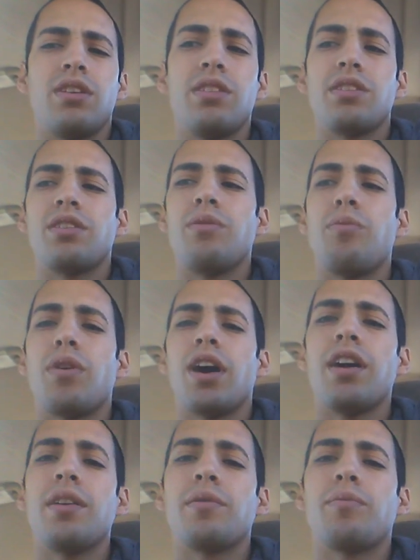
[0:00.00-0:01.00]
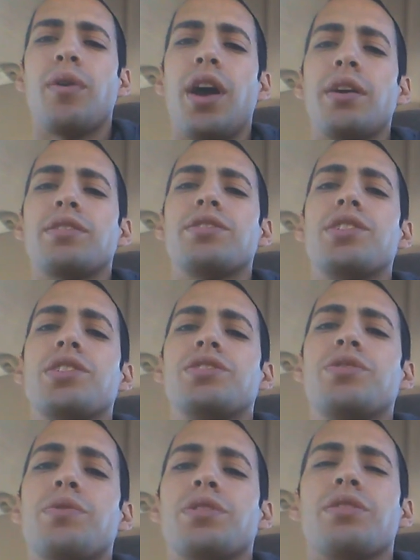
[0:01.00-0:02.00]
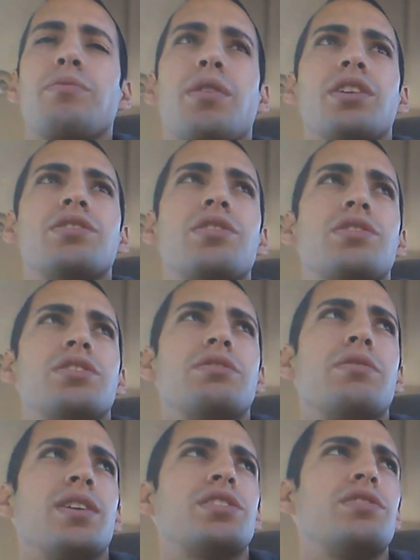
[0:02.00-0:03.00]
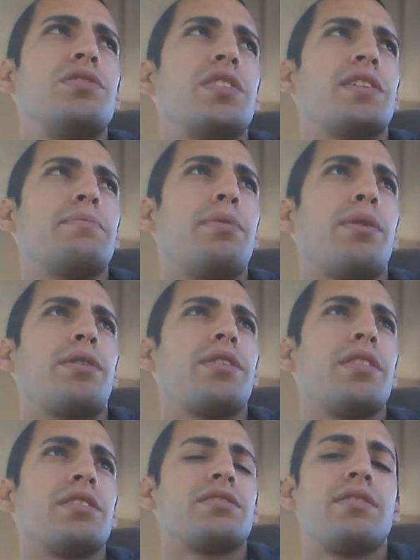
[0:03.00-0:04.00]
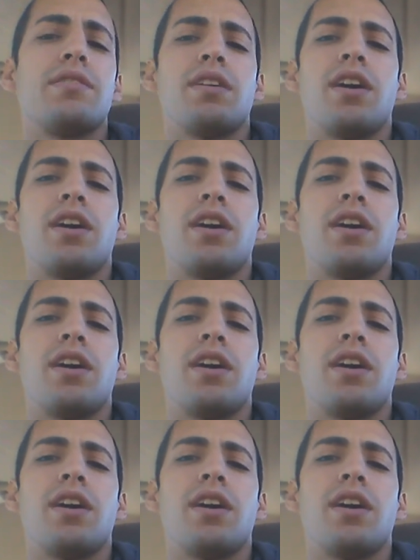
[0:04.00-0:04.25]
you know, why should you join? Why should you get a part of this,